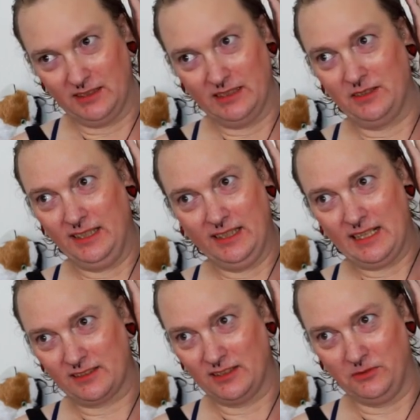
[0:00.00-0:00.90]
it
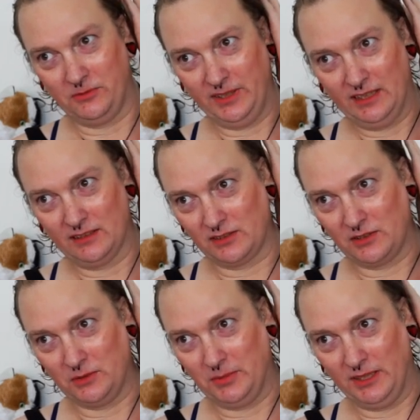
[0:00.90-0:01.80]
actually feels
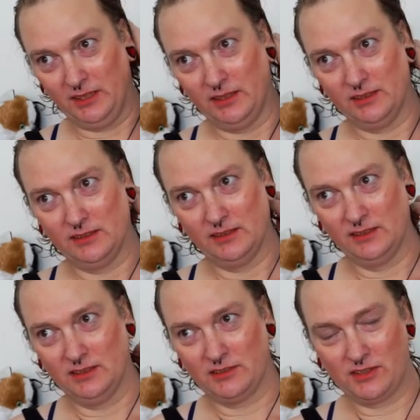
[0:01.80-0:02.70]
to be
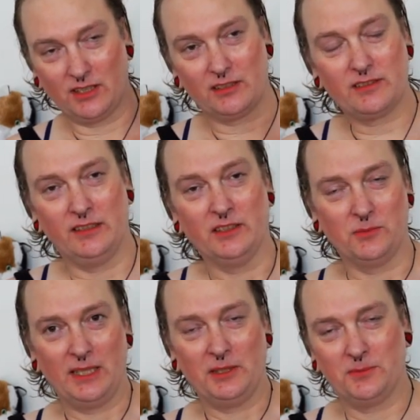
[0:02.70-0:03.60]
touched in the
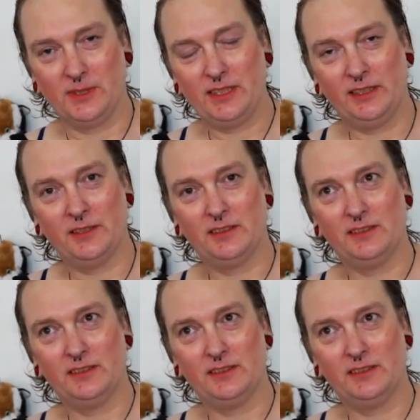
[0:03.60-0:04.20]
right way,